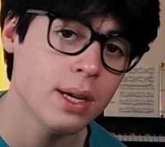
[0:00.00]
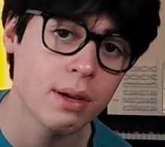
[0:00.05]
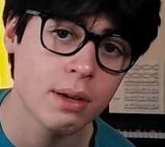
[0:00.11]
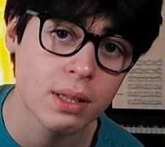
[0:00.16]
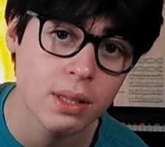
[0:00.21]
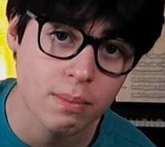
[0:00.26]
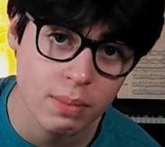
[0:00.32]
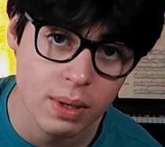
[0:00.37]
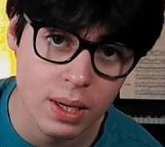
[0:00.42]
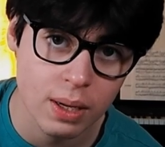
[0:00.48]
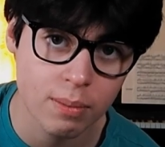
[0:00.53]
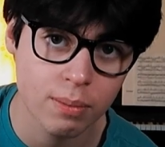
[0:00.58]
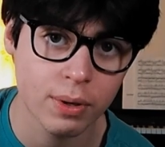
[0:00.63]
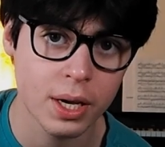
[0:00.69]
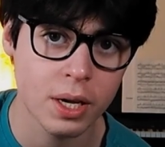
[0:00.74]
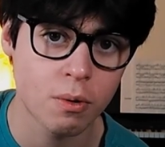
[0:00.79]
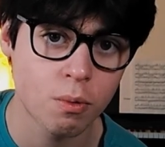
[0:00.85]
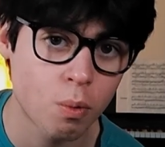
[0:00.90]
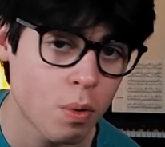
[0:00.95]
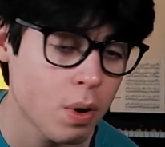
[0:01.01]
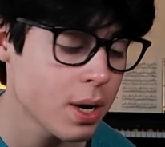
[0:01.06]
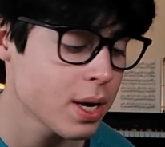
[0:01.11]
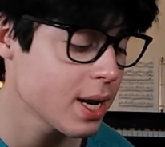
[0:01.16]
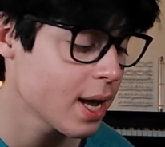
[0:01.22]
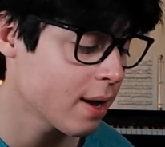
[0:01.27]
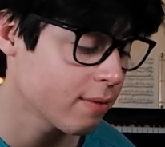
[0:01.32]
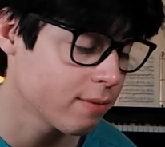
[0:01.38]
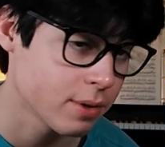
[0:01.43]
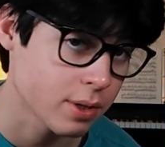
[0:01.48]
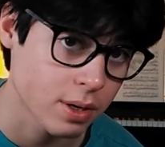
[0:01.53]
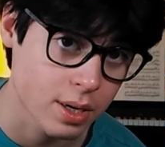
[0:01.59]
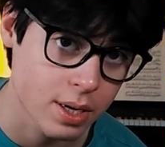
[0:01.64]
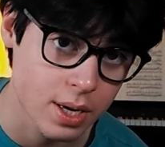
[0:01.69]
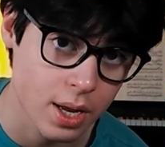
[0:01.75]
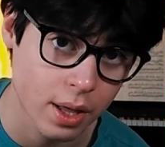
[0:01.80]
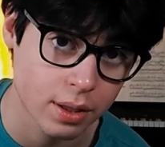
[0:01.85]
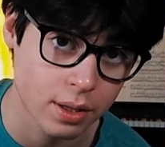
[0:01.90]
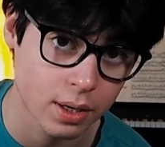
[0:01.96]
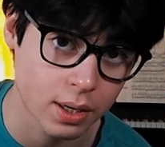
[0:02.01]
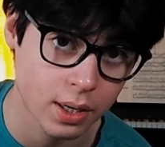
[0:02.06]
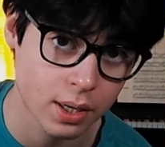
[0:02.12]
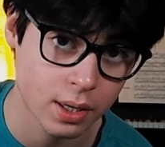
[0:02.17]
hear them being played one after another.